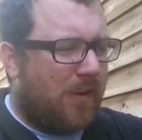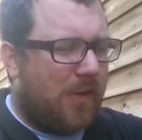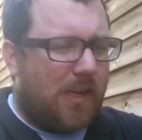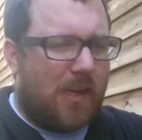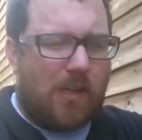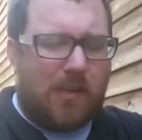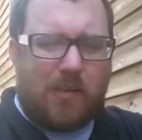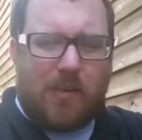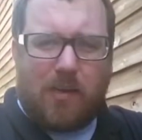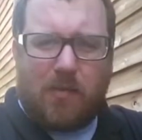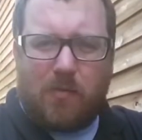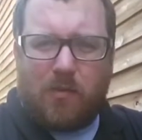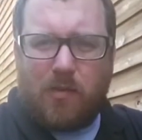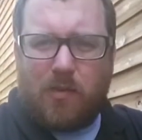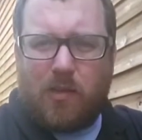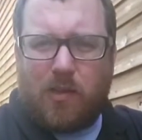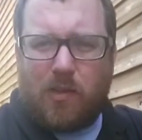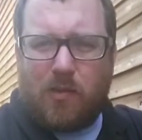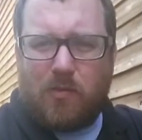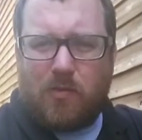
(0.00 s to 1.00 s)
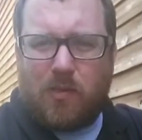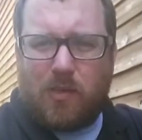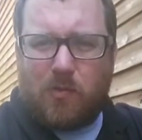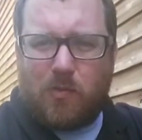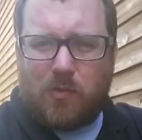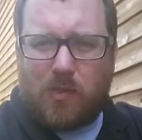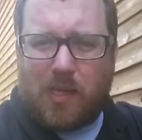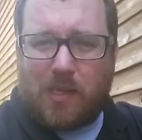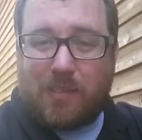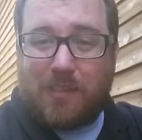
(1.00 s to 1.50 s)
And I looked down real close and it
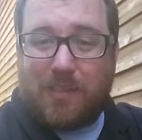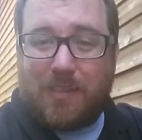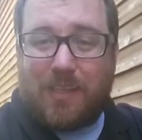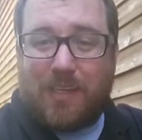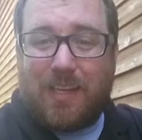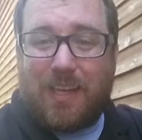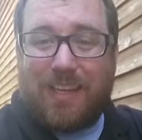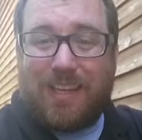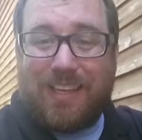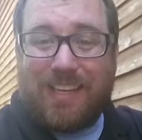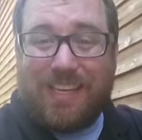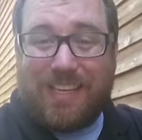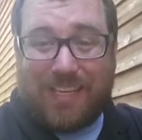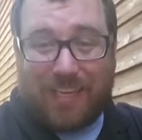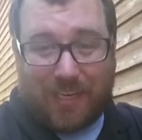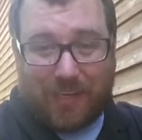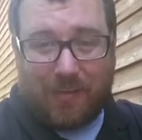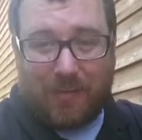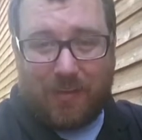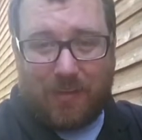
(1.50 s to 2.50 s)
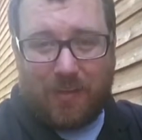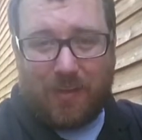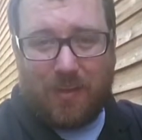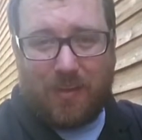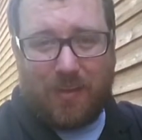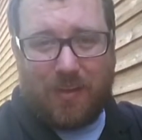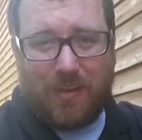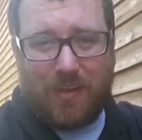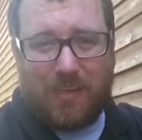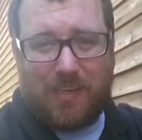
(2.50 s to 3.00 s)
was actually leaking.
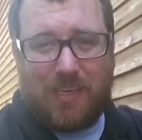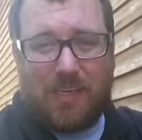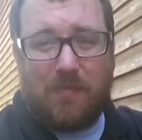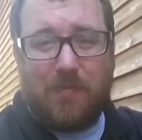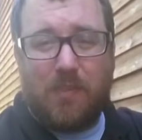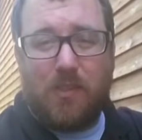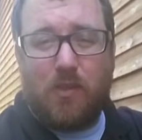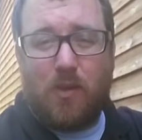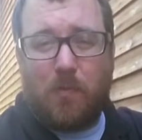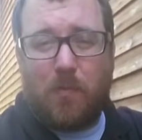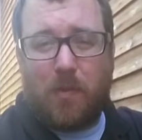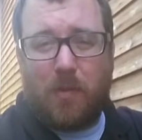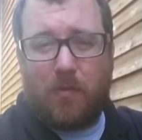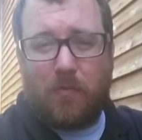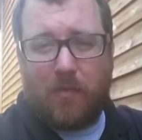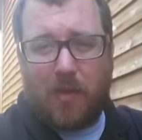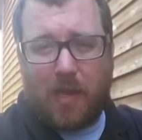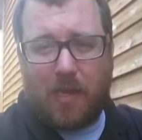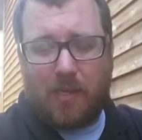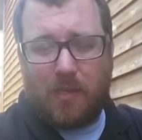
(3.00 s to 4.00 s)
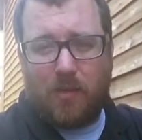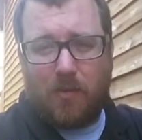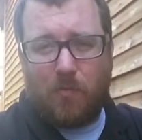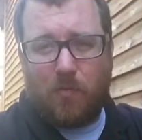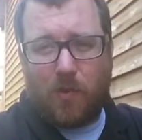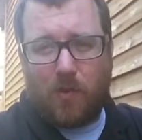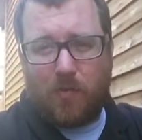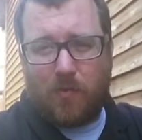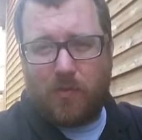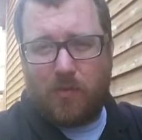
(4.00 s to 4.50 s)
It didn't even show up on the vacuum,
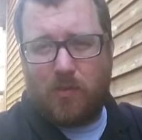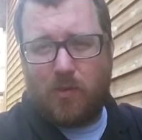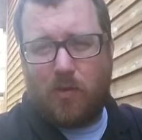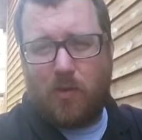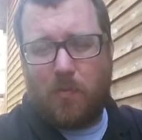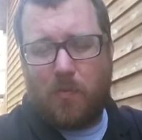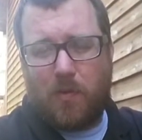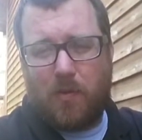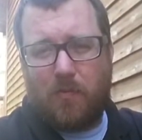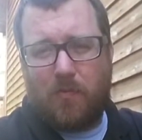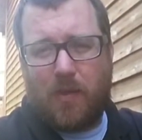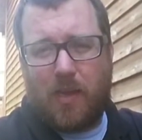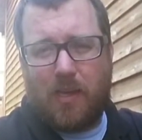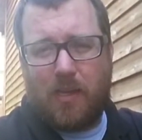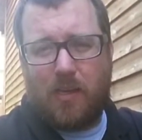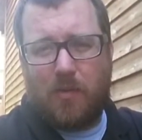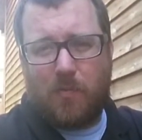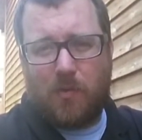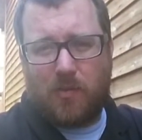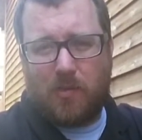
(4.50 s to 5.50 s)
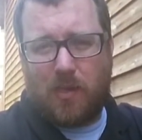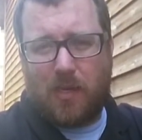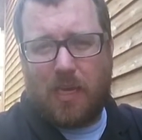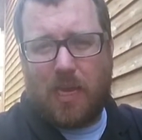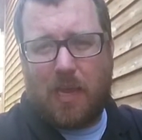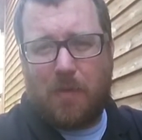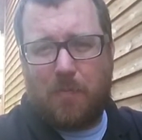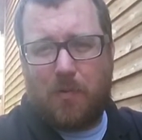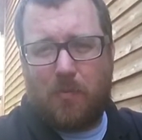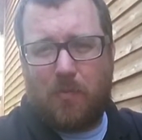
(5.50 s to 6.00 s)
whether it showed up on the vacuum or something
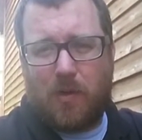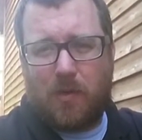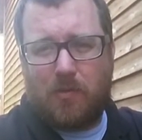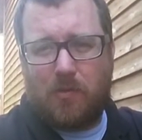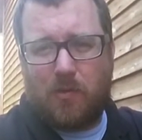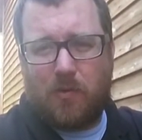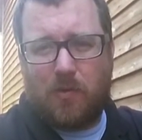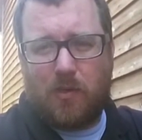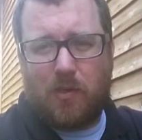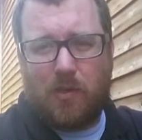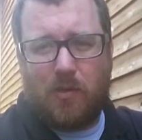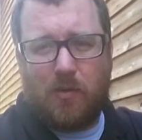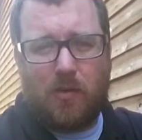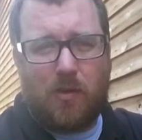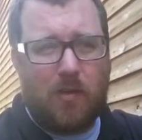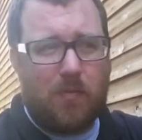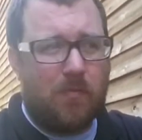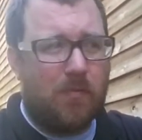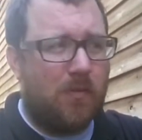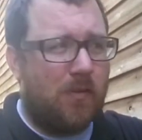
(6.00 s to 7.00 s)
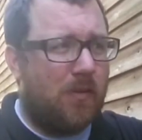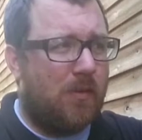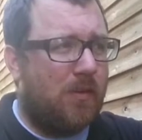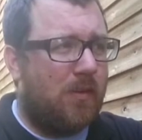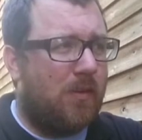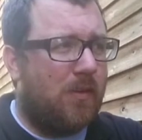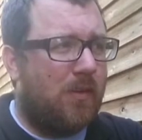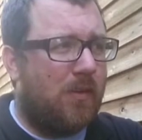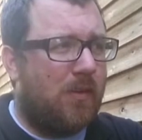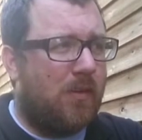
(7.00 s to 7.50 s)
happened when I started the unit up.
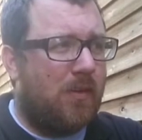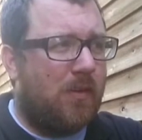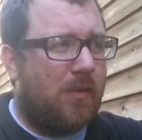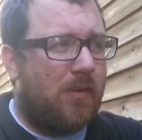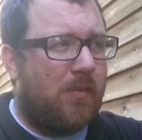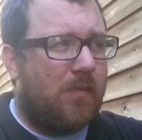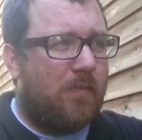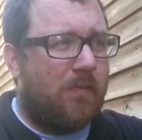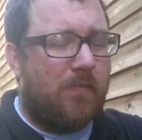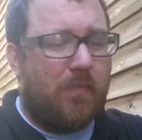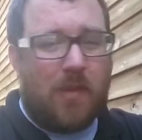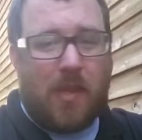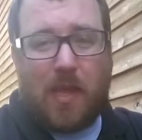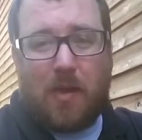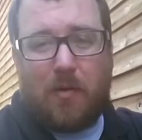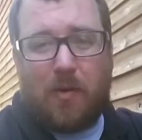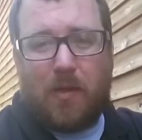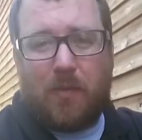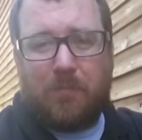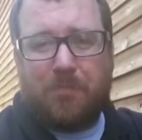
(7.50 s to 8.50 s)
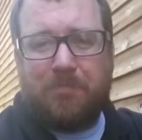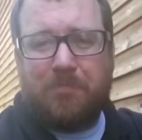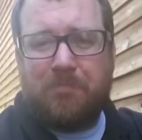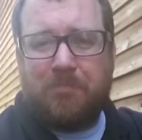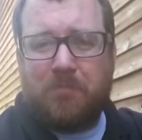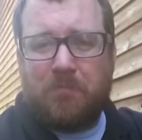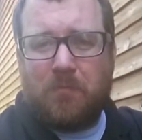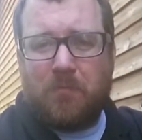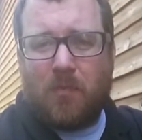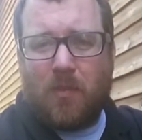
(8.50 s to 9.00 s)
I don't know.
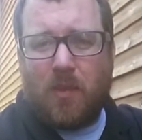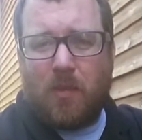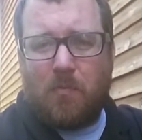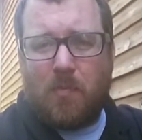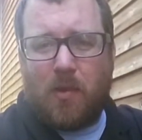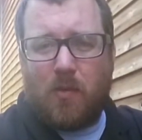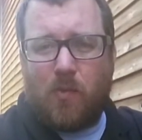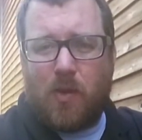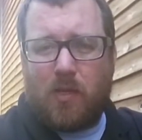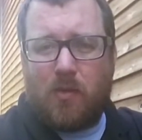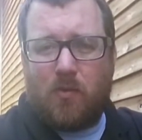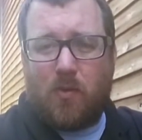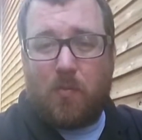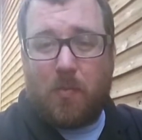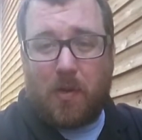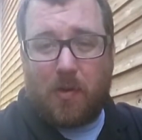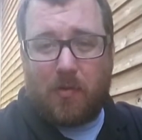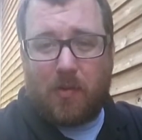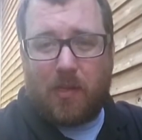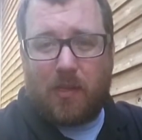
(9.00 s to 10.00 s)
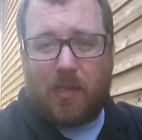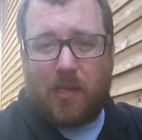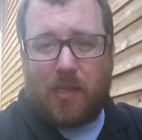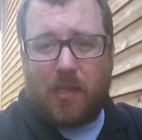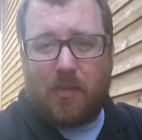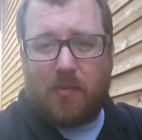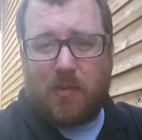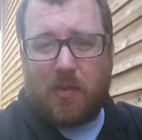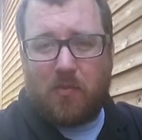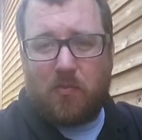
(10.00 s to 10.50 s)
But we have to repair that leak,
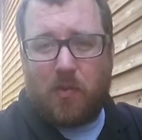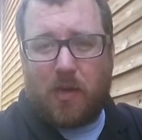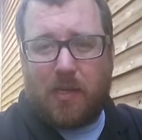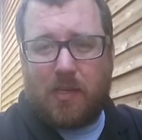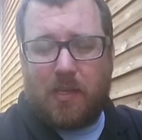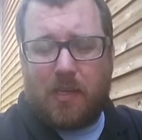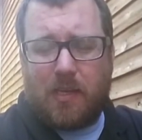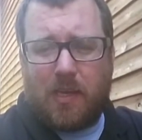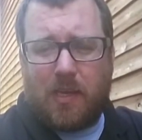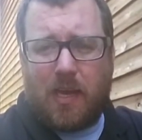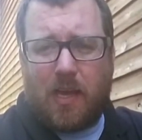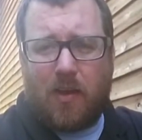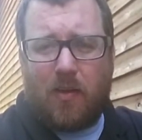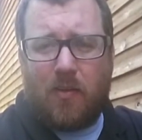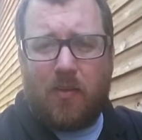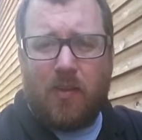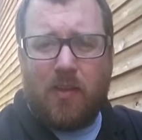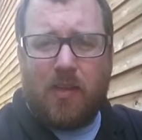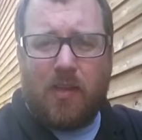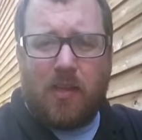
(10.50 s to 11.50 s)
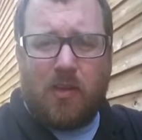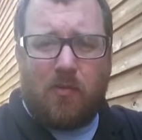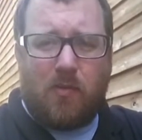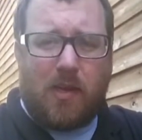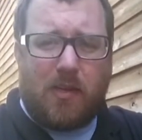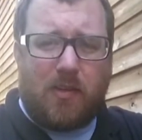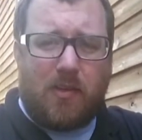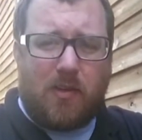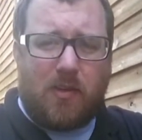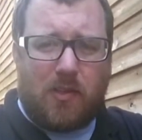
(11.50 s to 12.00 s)
because that's what I did now. Right
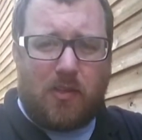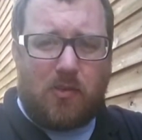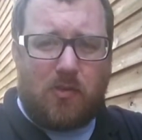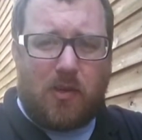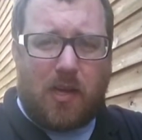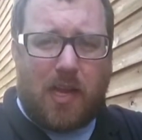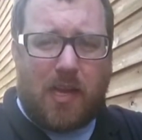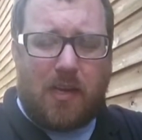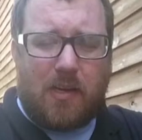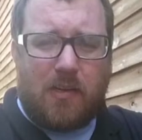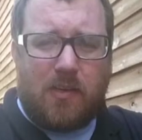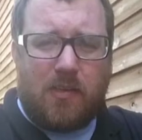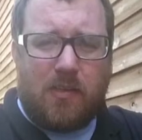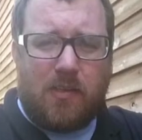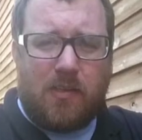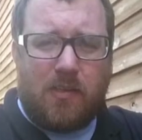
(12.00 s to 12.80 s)
there at the dryer.